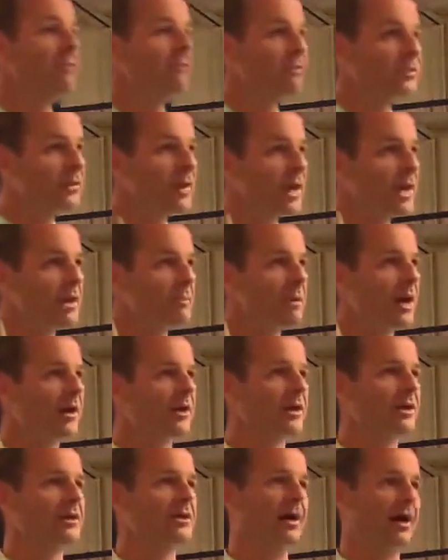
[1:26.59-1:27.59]
you ever thought about
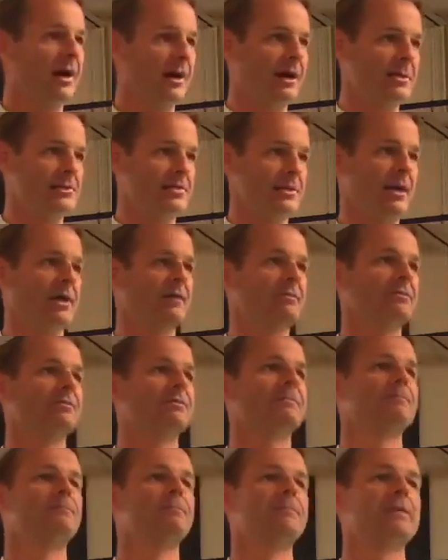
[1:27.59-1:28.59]
God's life?
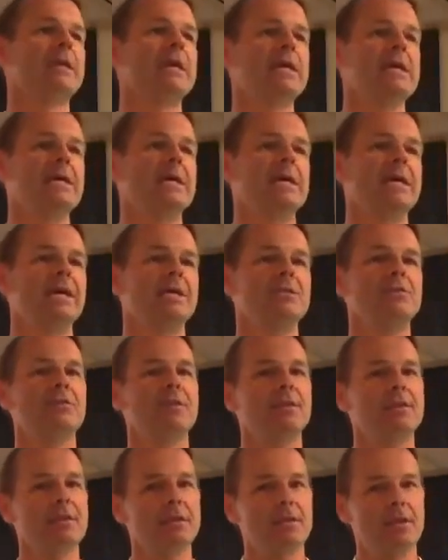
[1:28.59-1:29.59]
Do you
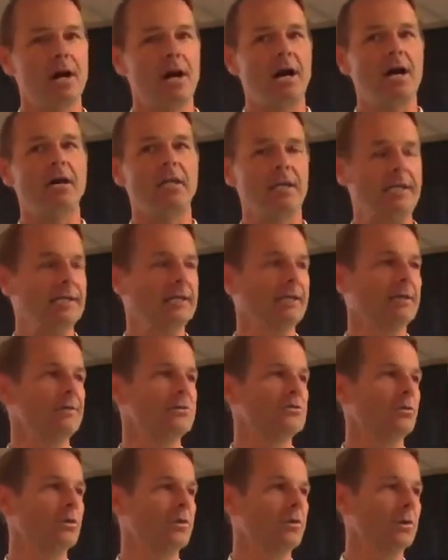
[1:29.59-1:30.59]
think that God
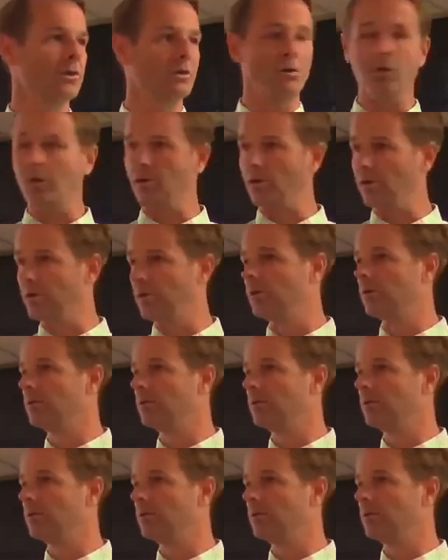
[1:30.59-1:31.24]
lives with a goal?